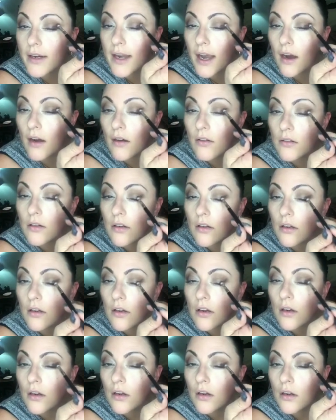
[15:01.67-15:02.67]
out.
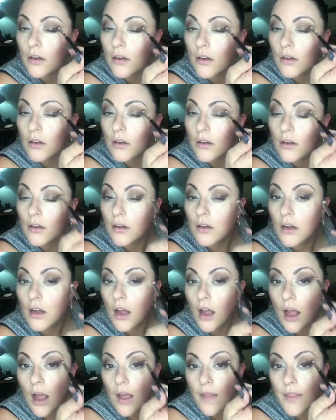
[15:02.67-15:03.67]

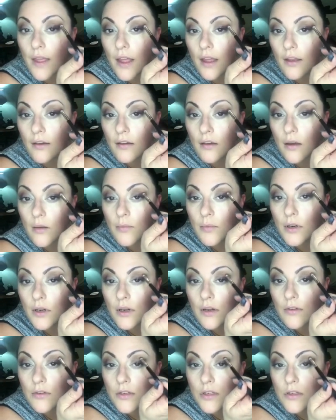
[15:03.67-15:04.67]
And then I'm going to
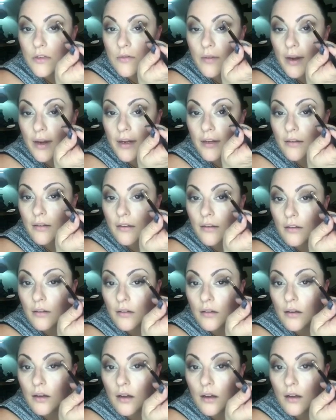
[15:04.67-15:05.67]
go straight
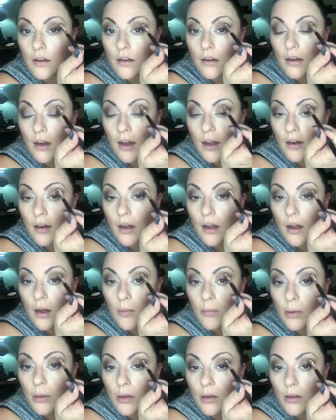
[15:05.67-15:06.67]
kind of up.